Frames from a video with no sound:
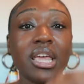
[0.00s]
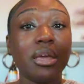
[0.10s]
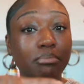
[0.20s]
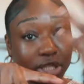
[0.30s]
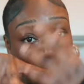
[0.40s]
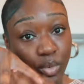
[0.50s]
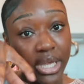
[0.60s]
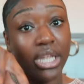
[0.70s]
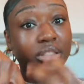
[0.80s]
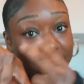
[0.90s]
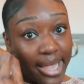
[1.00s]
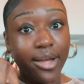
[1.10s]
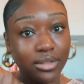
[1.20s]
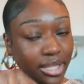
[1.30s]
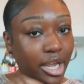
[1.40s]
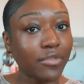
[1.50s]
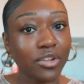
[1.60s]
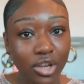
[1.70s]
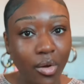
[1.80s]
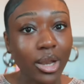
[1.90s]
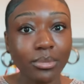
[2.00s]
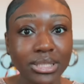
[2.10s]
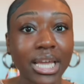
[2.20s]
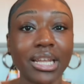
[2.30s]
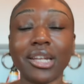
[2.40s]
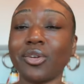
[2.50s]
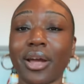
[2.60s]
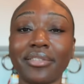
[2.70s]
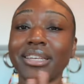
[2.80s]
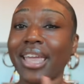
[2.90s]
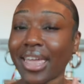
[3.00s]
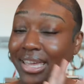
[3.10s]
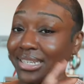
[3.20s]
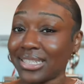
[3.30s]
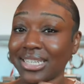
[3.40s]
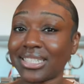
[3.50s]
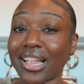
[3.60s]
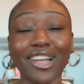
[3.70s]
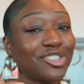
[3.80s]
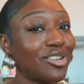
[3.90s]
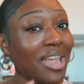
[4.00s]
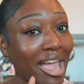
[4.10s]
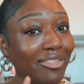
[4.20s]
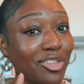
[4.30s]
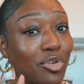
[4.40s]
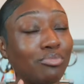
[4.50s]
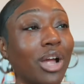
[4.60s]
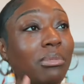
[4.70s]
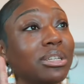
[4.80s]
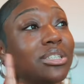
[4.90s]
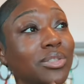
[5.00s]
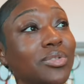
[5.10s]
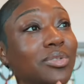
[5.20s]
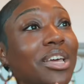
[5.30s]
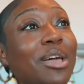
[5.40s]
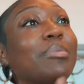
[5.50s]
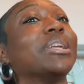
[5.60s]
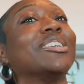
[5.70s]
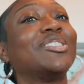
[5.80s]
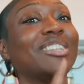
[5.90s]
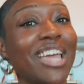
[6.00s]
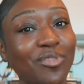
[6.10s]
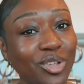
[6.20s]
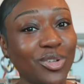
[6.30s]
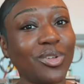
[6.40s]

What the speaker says: between down there, if you know what I'm saying. I don't have to get in detail. I shouldn't have to. I probably do, but I shouldn't have to do